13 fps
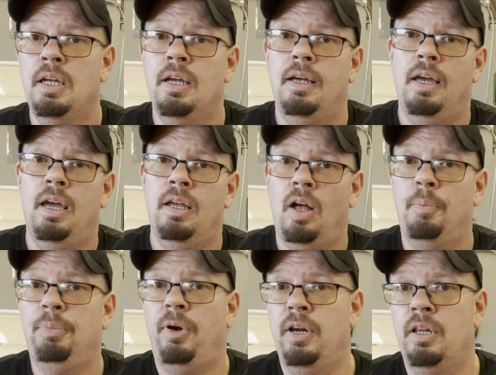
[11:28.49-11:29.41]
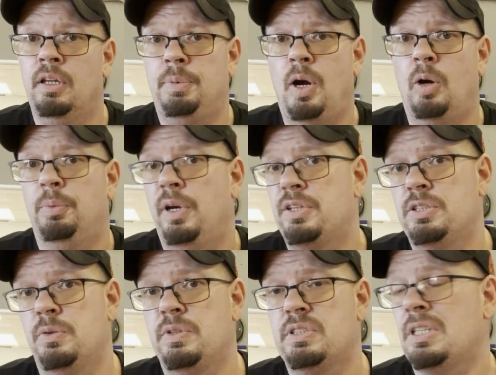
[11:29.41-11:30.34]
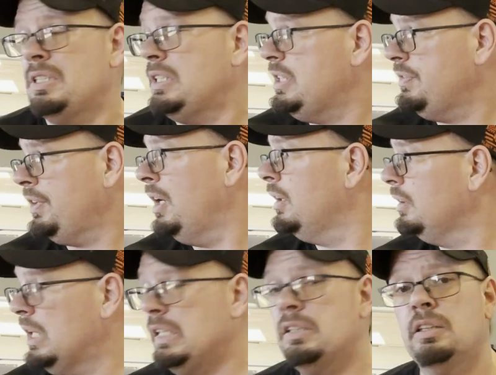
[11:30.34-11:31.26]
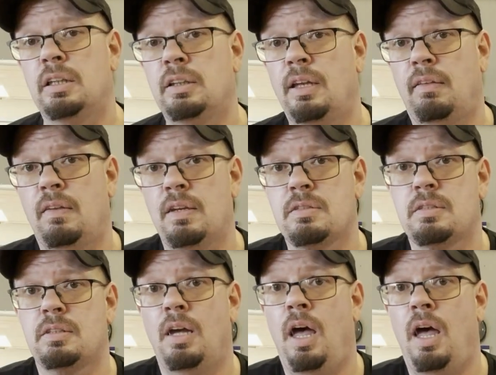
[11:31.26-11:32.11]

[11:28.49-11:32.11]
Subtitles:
and upgrading the power brakes is always nice. Even on a late car like this,